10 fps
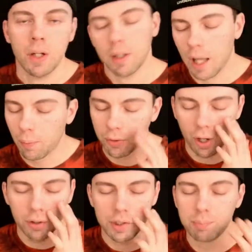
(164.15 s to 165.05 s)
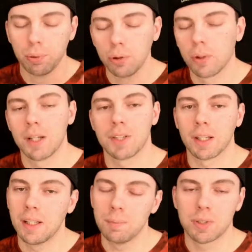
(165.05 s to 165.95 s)
Now with all these Blu-rays
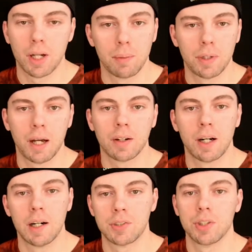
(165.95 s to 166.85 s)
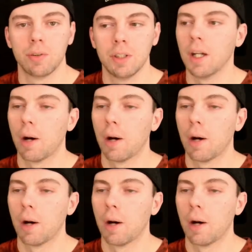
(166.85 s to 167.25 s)
that keeps coming out constantly,